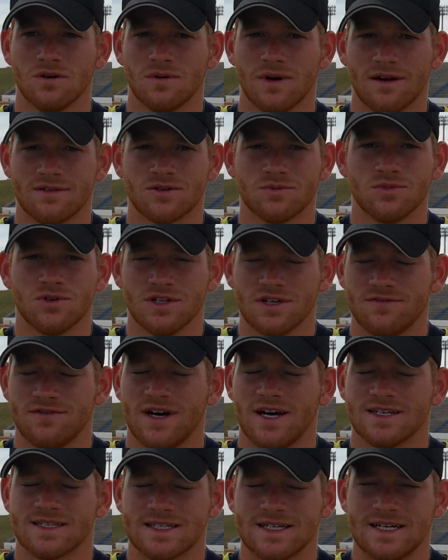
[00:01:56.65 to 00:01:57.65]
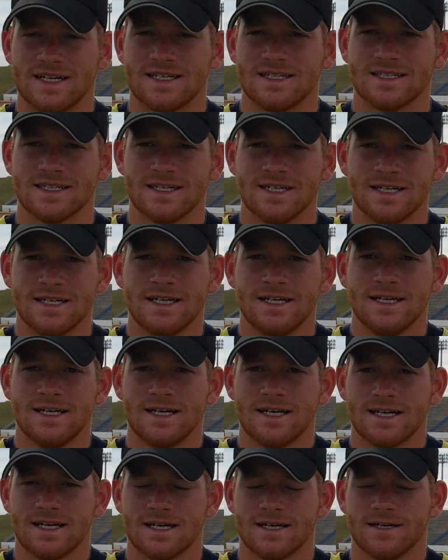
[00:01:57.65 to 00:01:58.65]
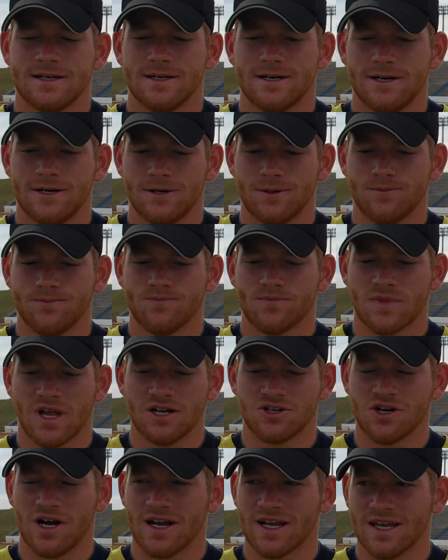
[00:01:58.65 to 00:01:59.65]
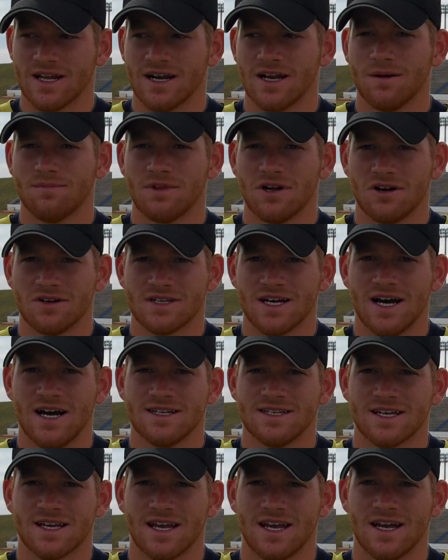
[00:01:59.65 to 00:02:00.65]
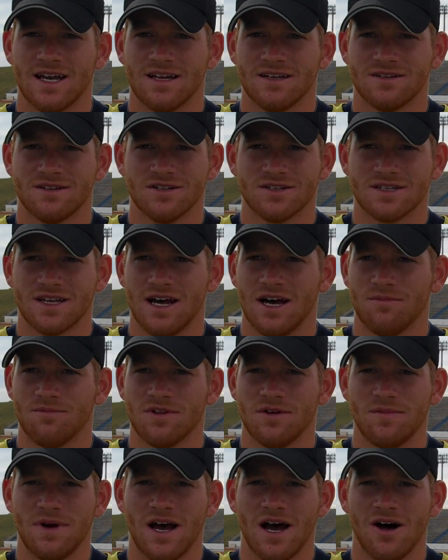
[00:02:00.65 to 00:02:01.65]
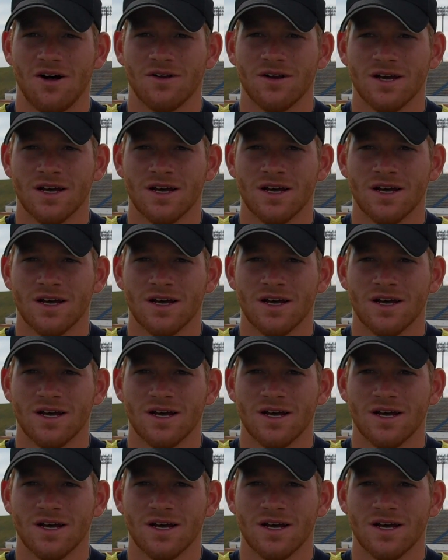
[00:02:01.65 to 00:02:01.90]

We have some really fast guys, and I try to get it up there as high as I can just to help them out.